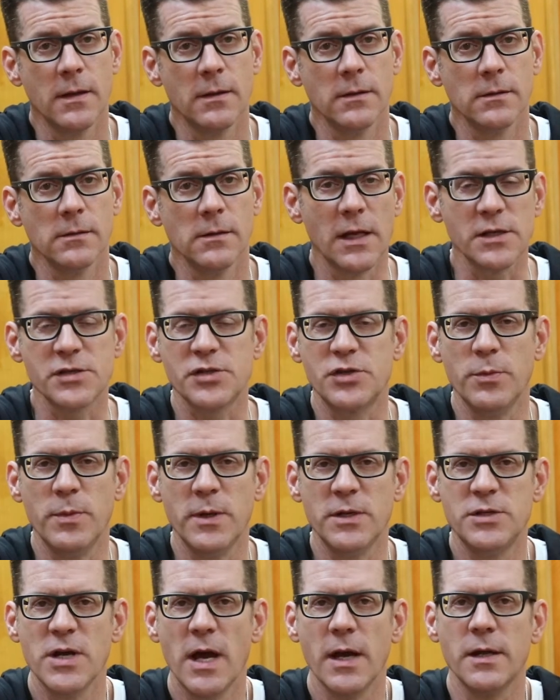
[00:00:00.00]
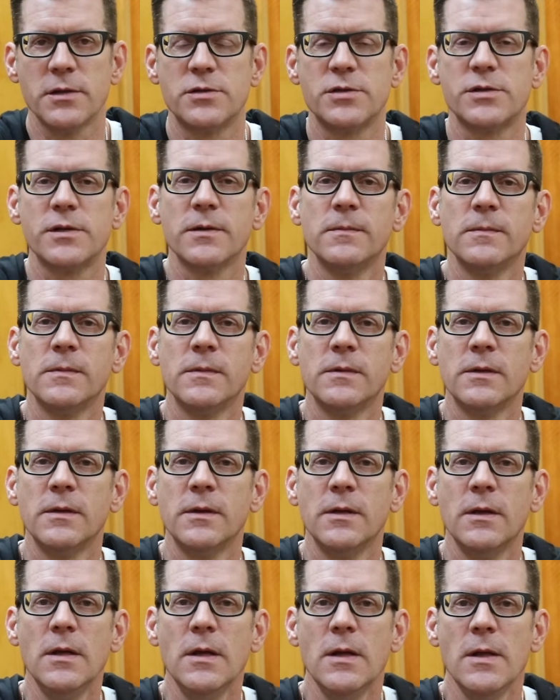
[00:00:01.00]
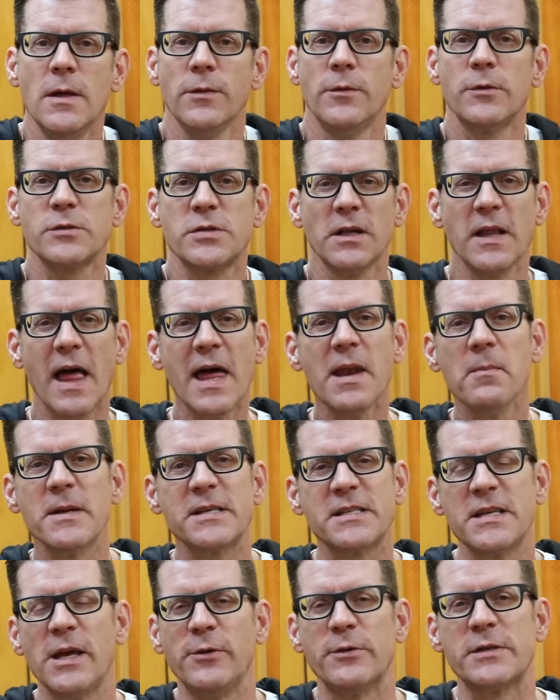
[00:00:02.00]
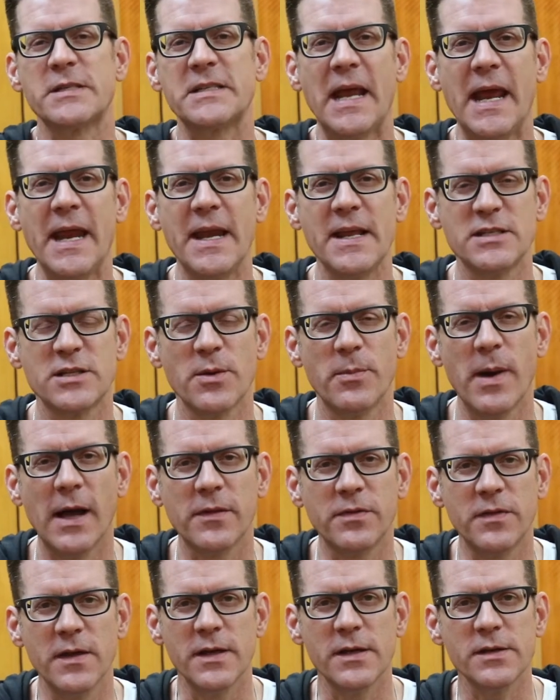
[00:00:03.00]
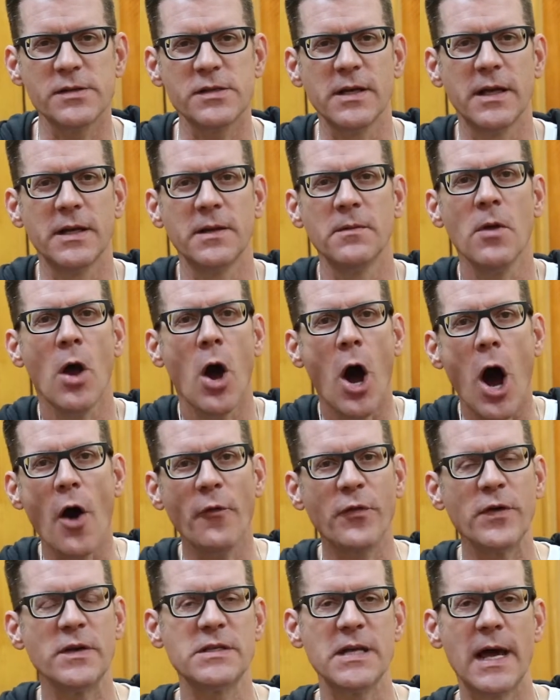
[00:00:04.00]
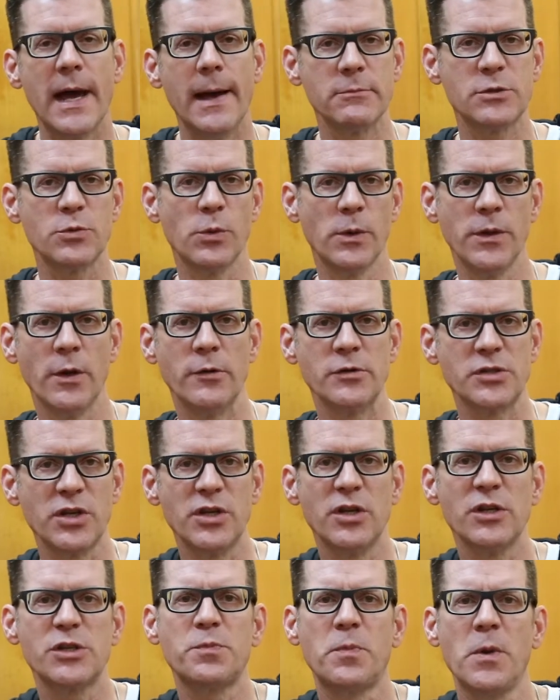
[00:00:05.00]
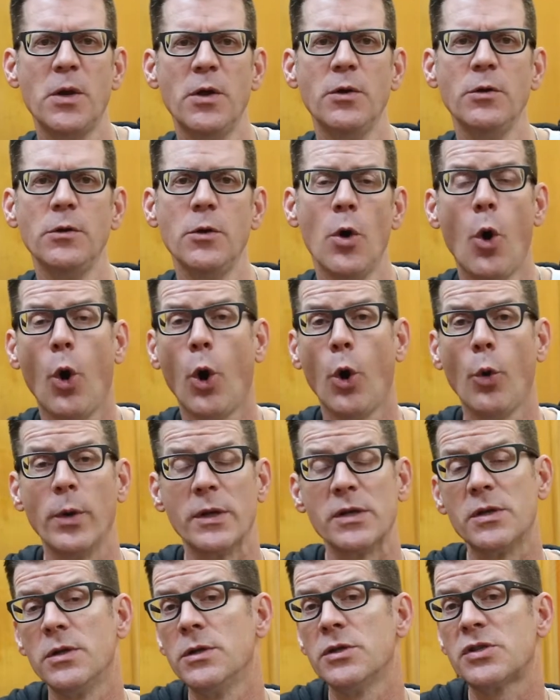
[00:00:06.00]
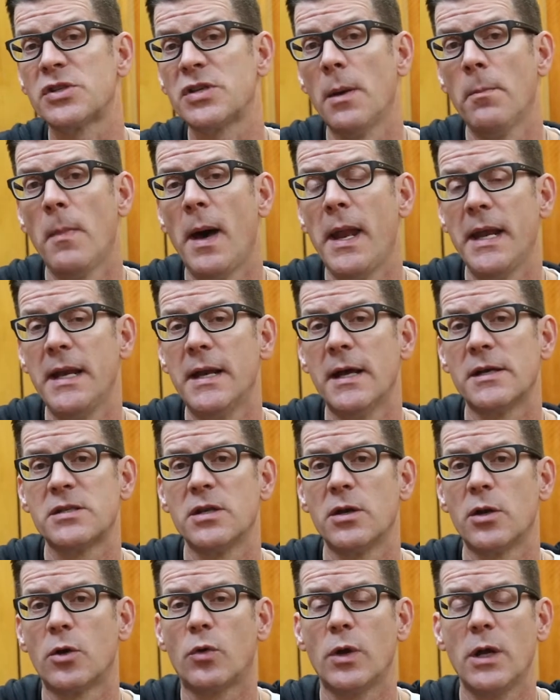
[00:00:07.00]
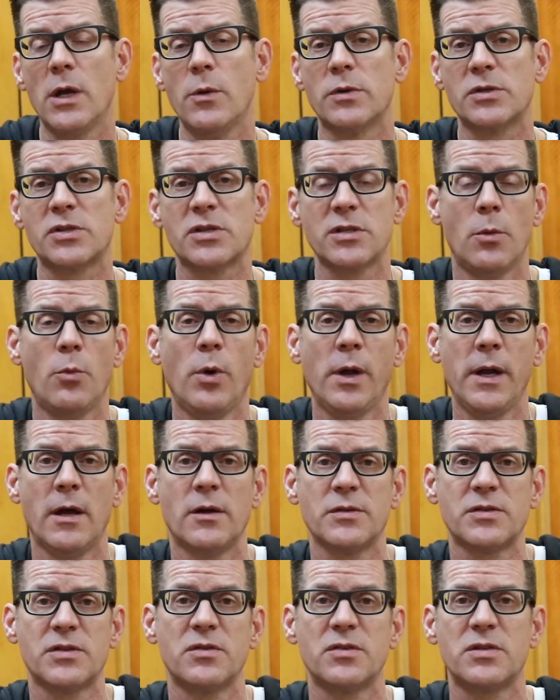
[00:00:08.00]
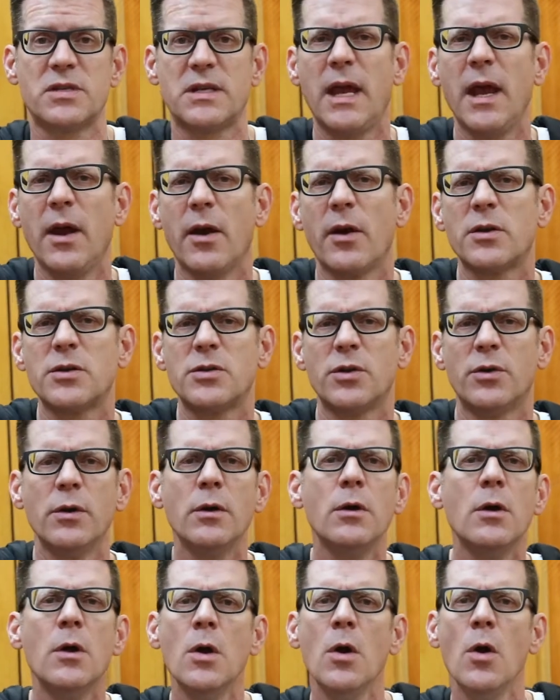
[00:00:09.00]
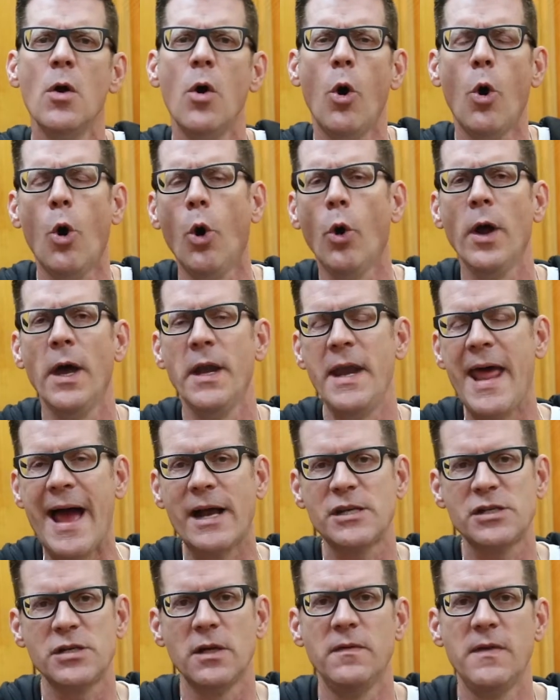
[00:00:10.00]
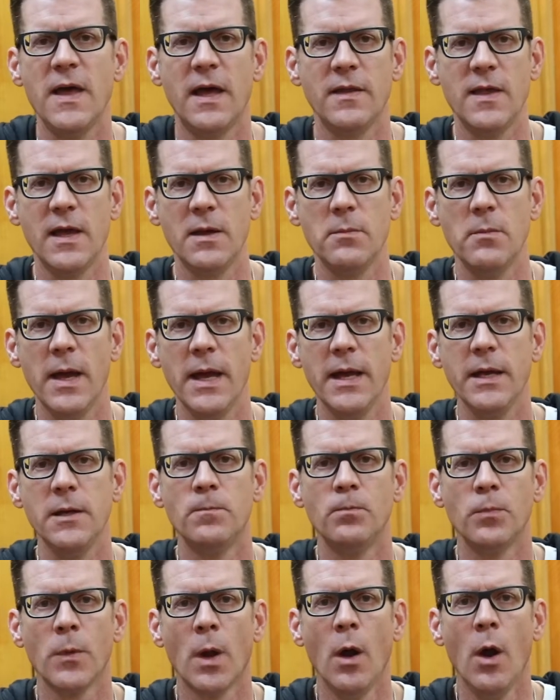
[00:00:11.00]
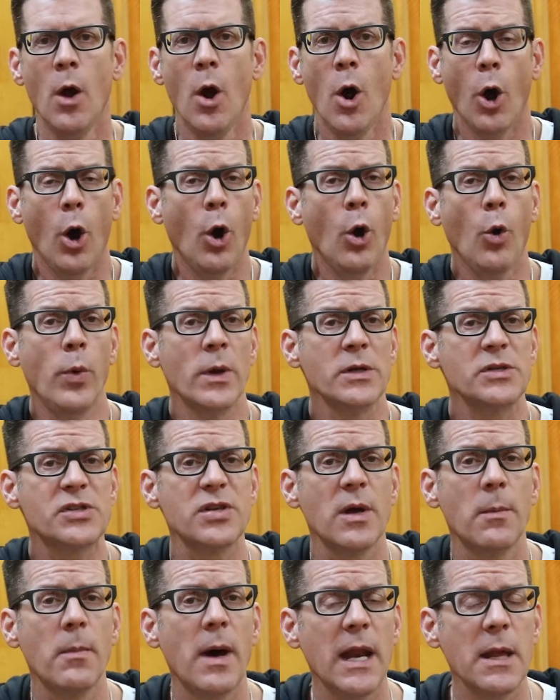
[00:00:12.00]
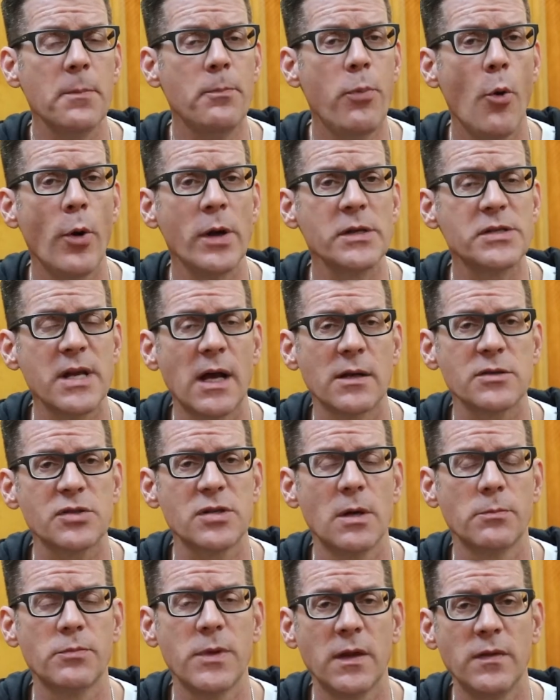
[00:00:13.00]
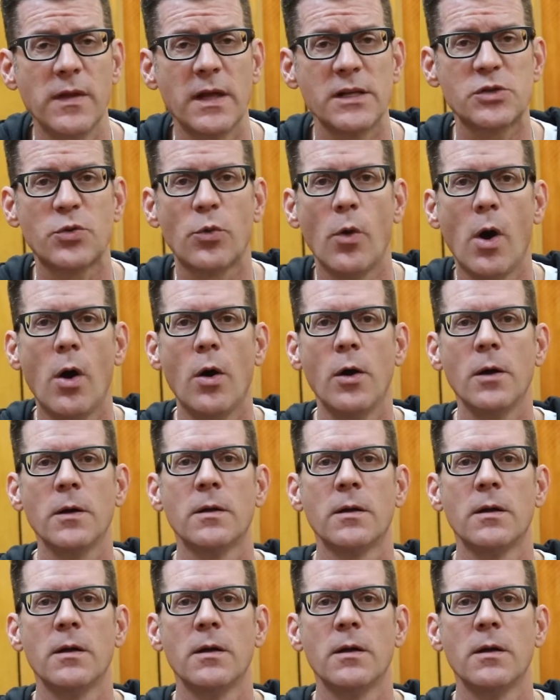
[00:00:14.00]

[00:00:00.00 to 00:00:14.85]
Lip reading: lest you be judged." There's a lot of misunderstandings about this, and oftentimes when there's a dispute or when somebody doesn't agree with someone else's character or an action that they made, or when somebody points out something that's wrong,